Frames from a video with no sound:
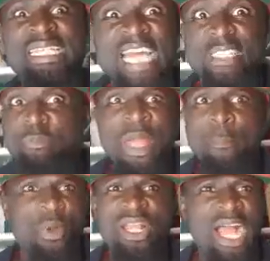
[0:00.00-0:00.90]
These
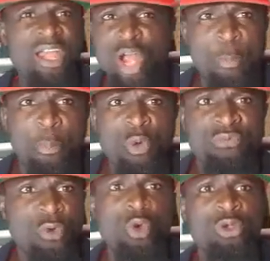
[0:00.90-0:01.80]
people cannot
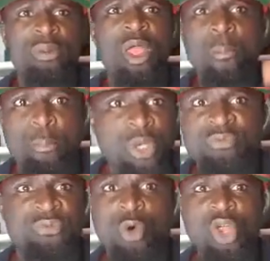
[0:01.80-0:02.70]
put food
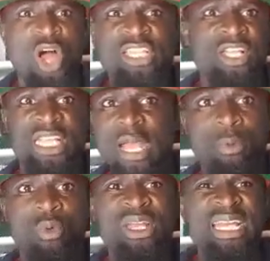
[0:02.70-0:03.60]
on your
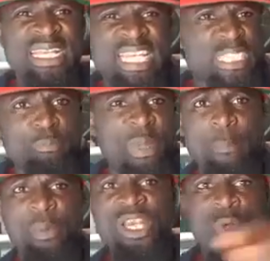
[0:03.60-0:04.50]
table. These
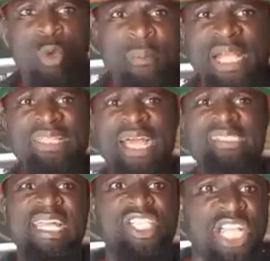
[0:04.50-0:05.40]
people, the
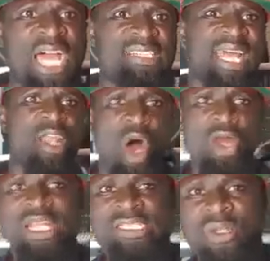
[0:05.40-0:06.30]
commenters, the shares and
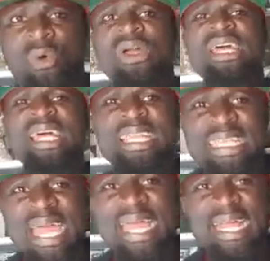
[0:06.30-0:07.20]
all this, no.
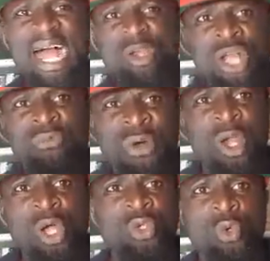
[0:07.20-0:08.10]
They cannot
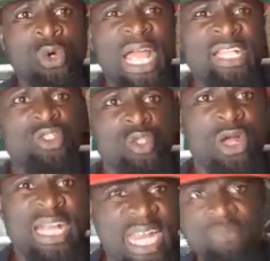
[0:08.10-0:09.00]
follow you
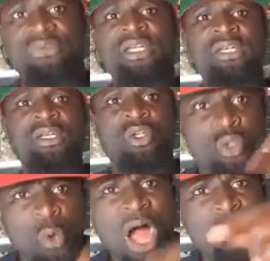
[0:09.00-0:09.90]
into your grave.
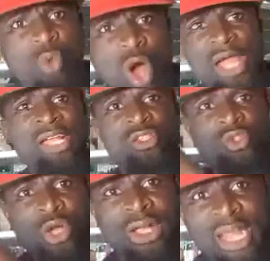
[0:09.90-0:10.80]
You are
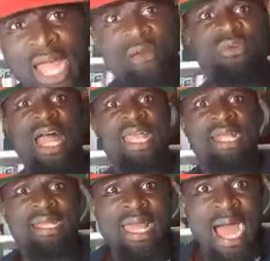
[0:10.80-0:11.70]
going to your grave
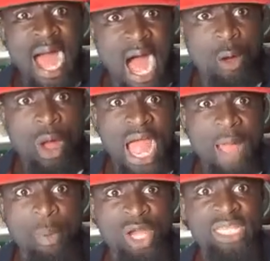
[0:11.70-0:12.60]
like
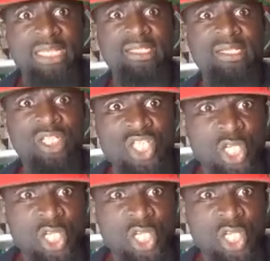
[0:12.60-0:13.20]
our Ebony.